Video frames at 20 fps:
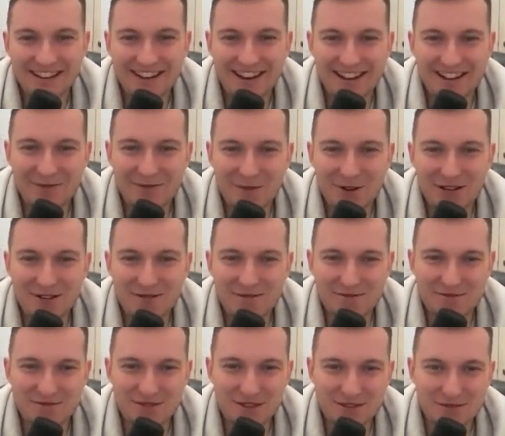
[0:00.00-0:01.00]
yeah it works
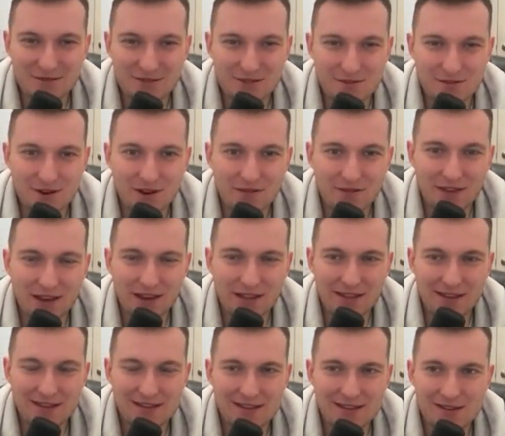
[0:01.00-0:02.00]
really really well and
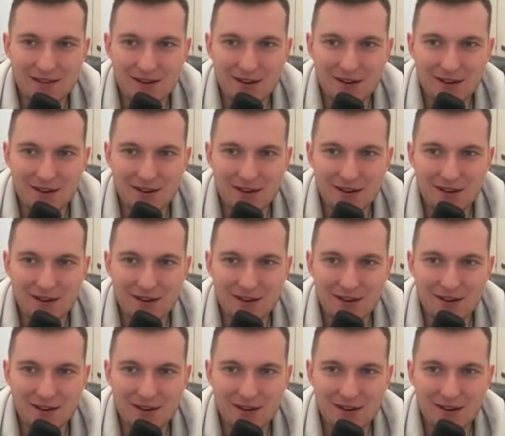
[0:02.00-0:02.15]
this is